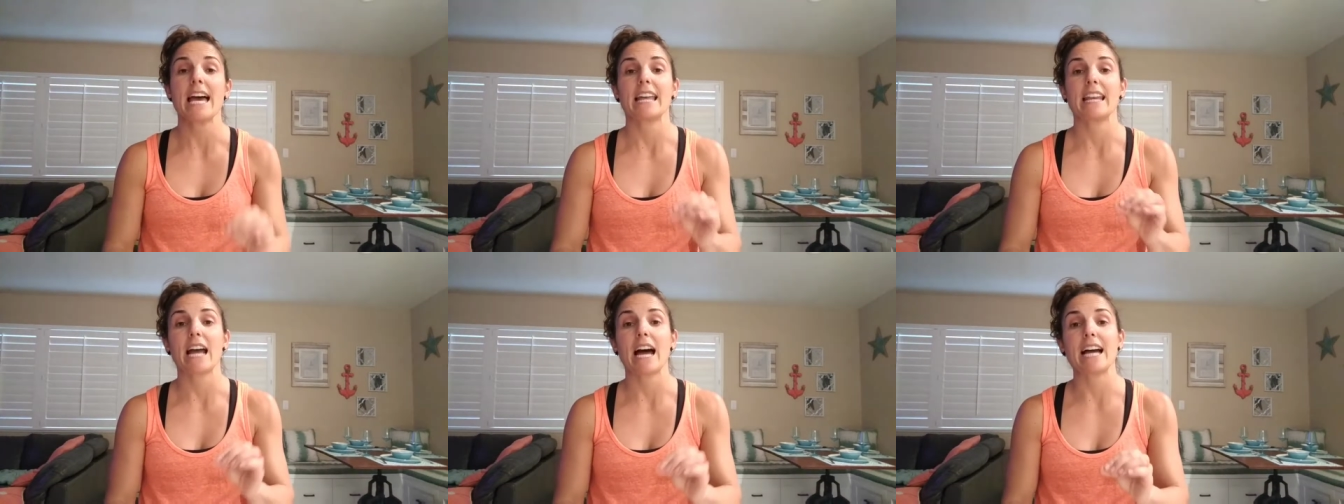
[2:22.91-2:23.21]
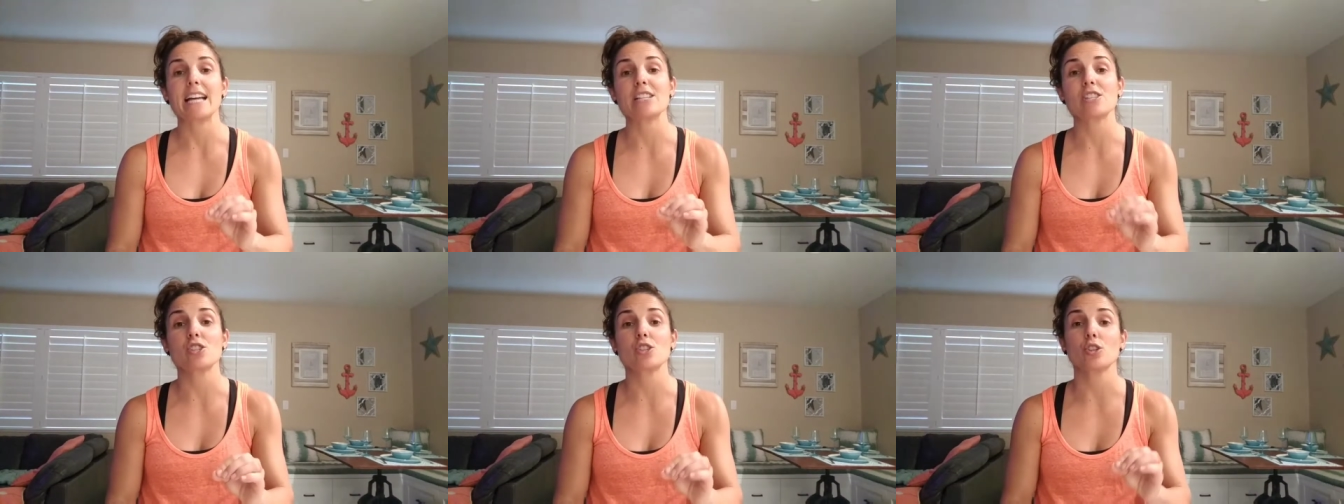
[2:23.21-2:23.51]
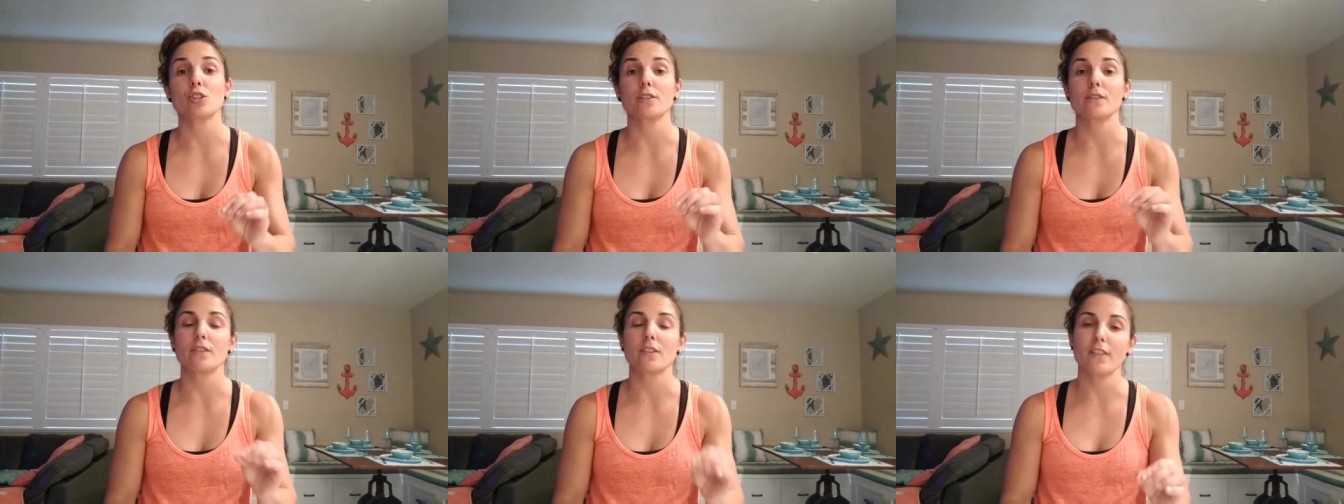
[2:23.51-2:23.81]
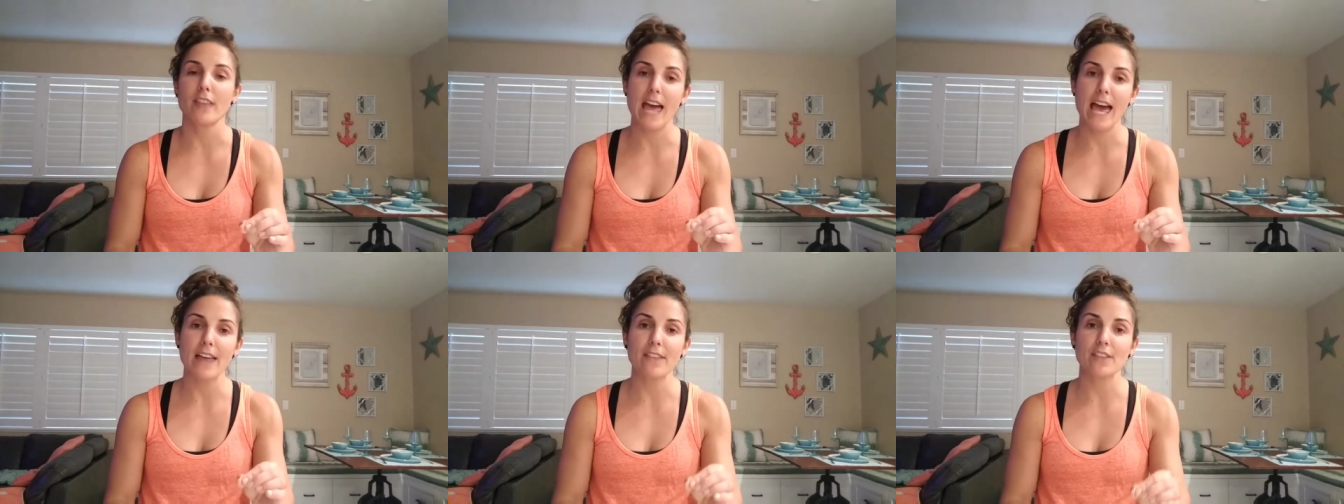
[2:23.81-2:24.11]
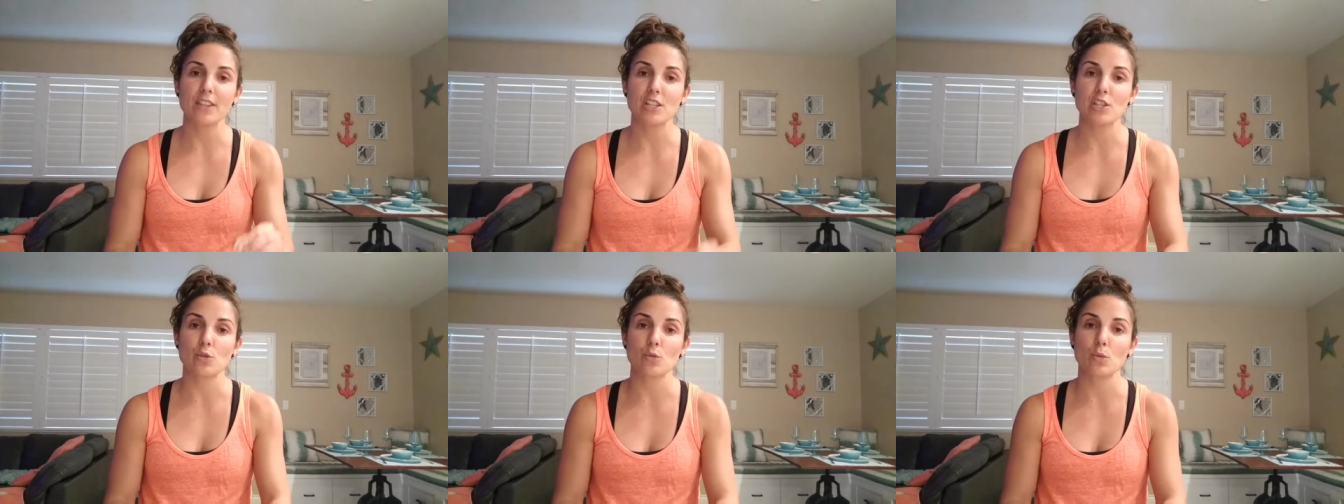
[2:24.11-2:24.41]
And I served
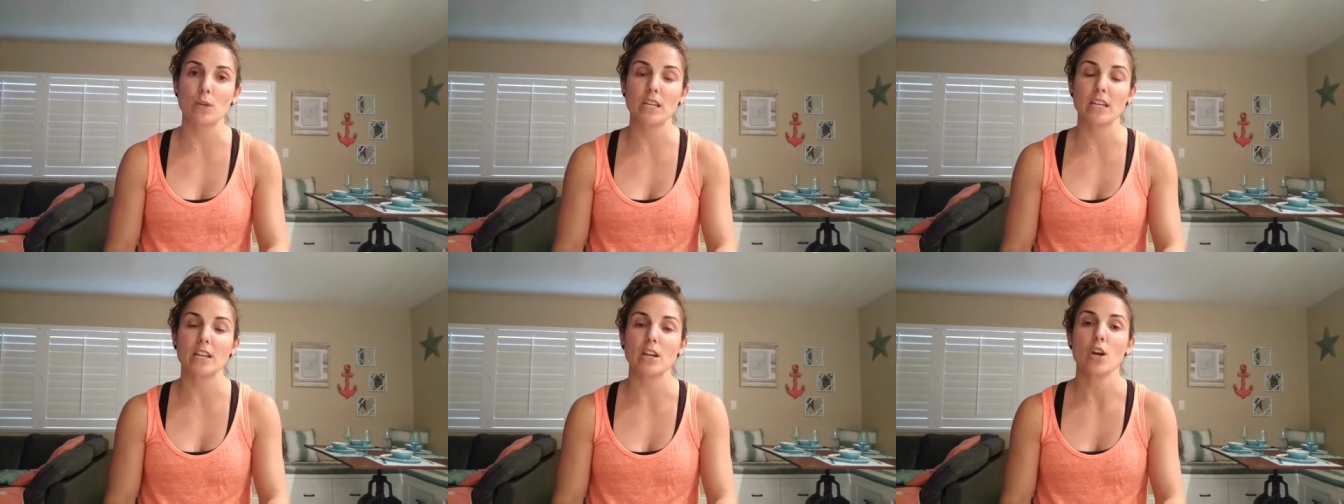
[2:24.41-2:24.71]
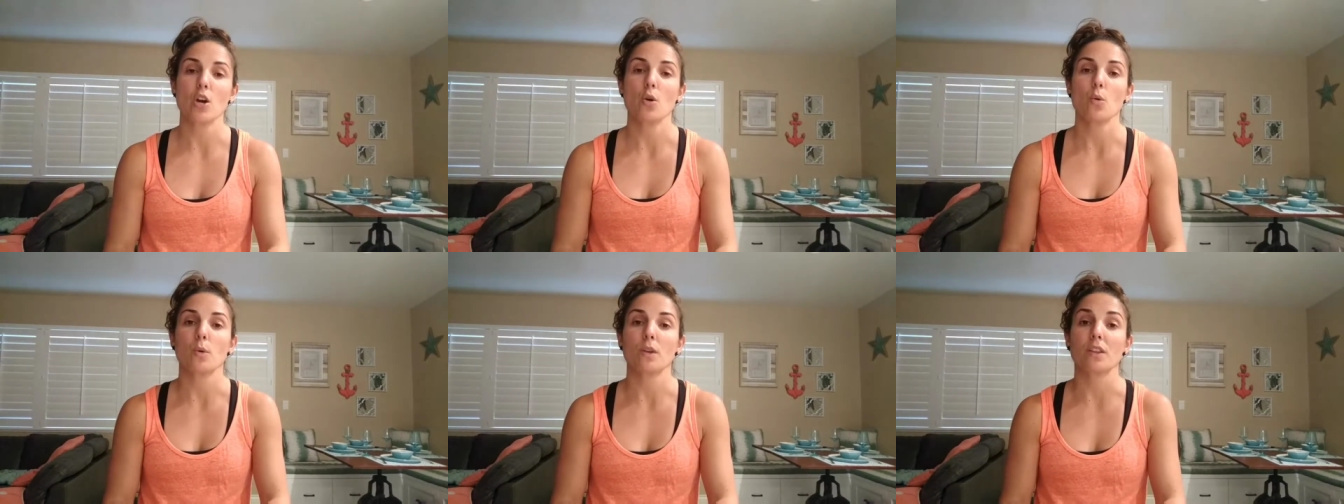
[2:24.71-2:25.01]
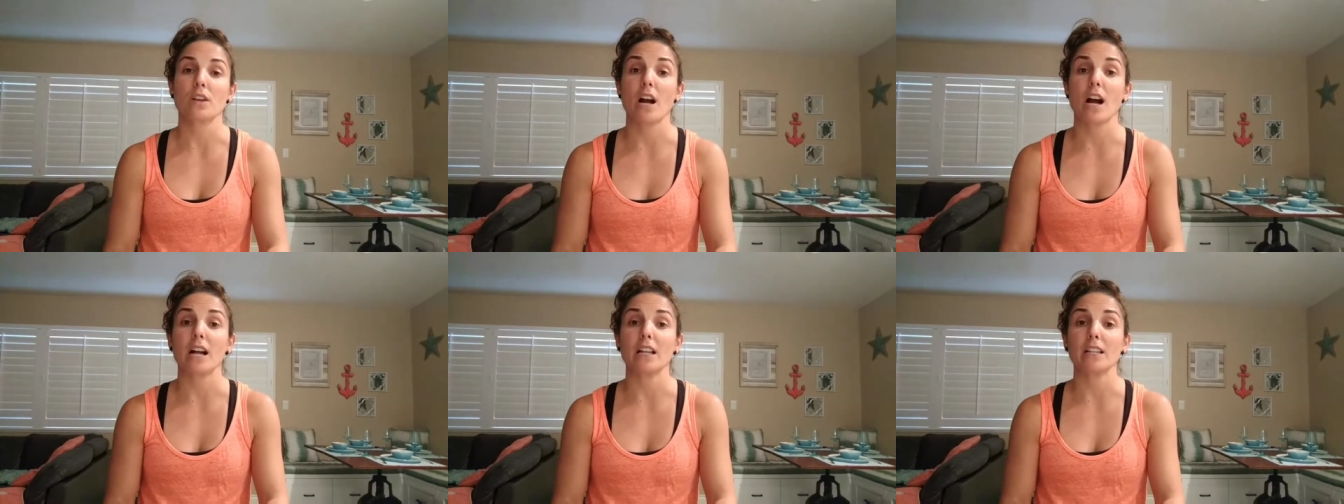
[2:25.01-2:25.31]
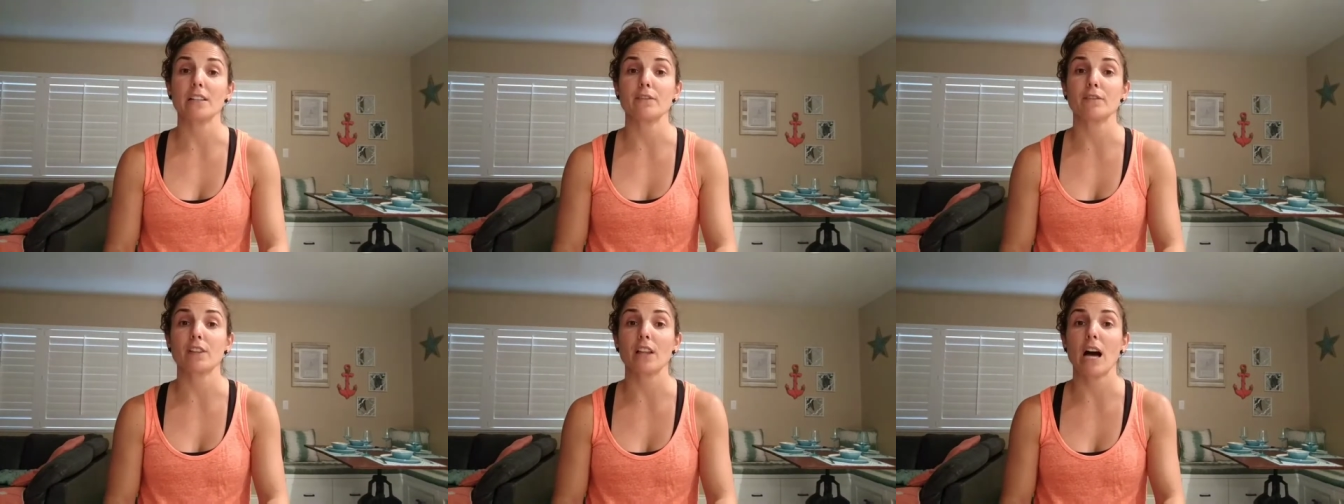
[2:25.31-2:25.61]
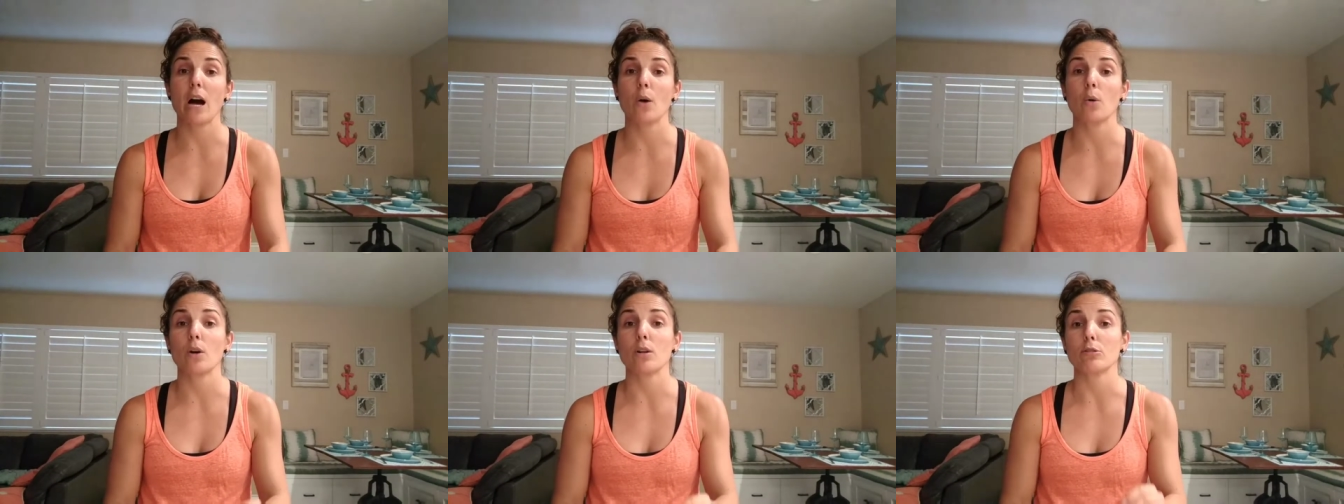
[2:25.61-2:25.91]
that this week with
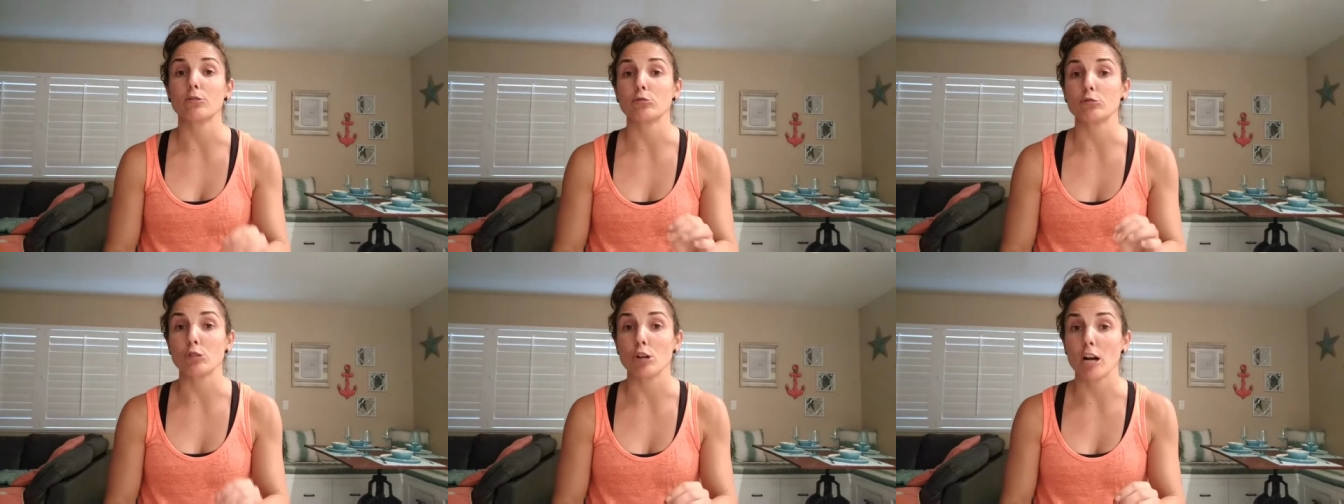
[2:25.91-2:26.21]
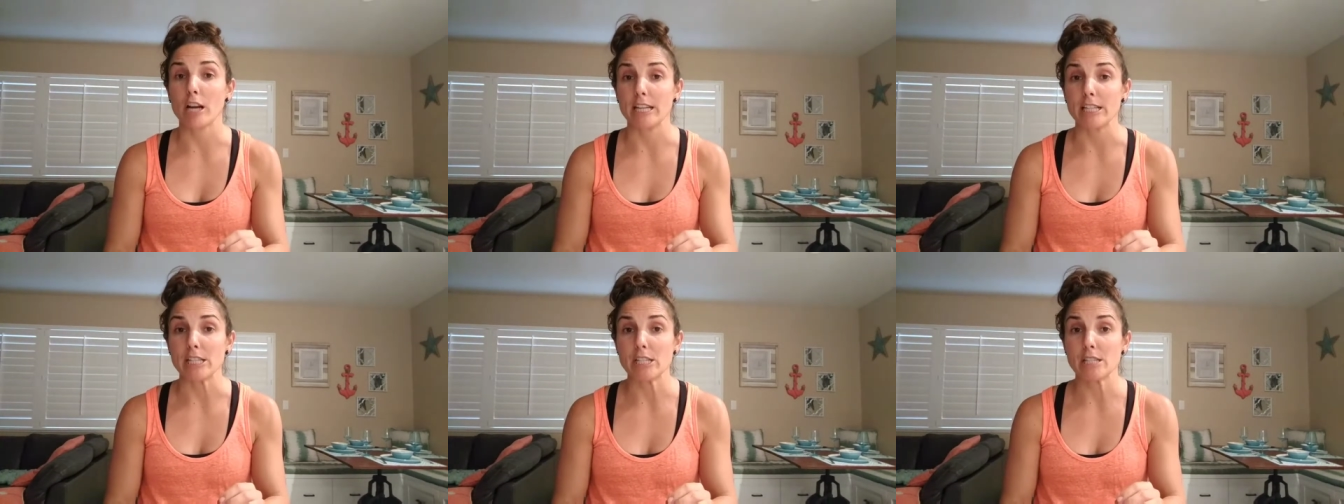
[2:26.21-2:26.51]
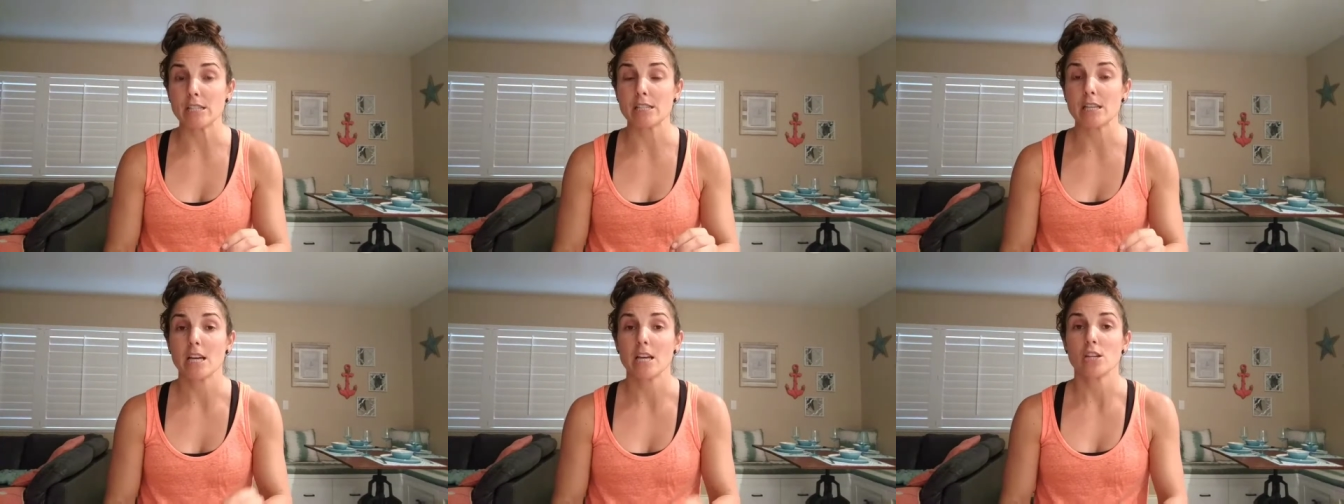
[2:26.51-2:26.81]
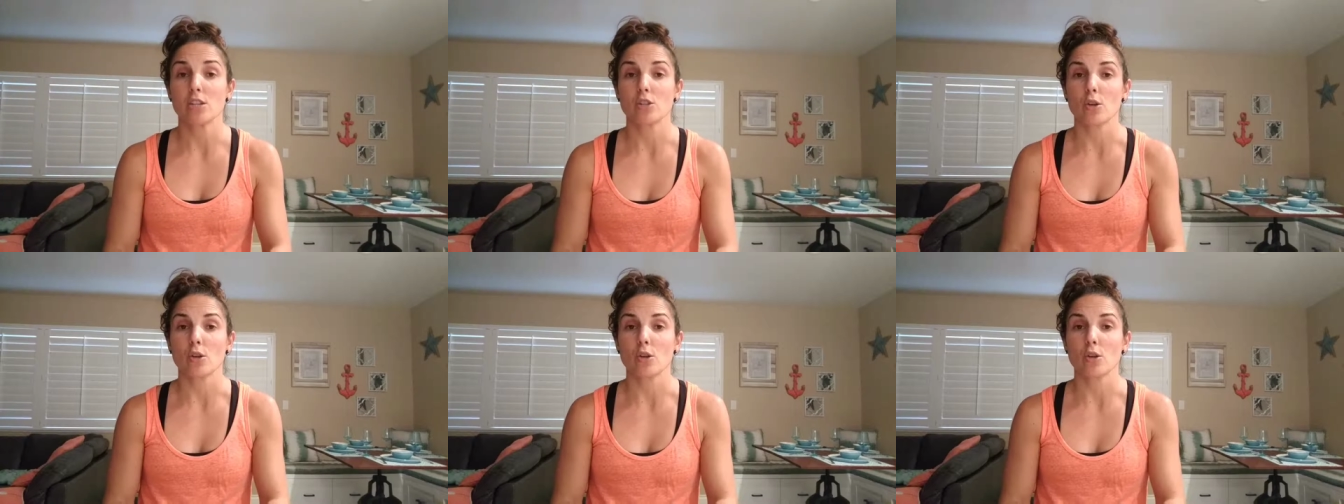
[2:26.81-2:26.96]
cauliflower rice.